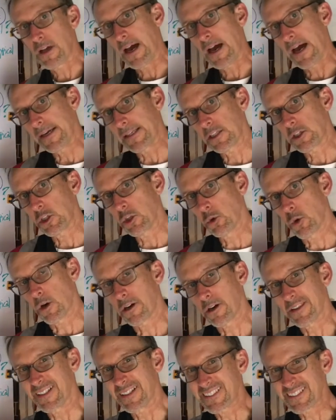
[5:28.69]

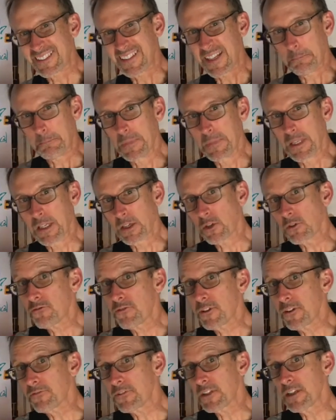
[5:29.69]
IQR, that's that middle
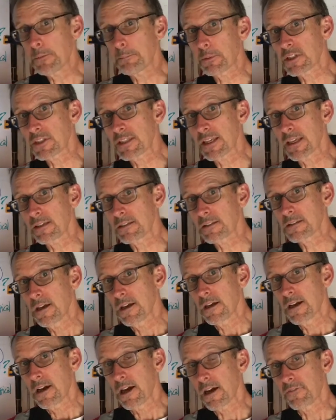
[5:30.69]
50%
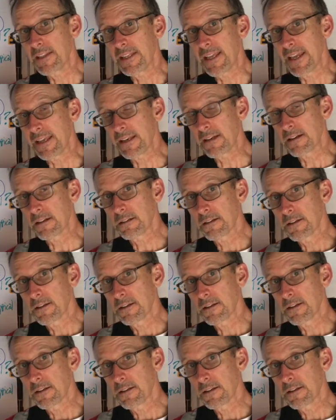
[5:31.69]
of the data,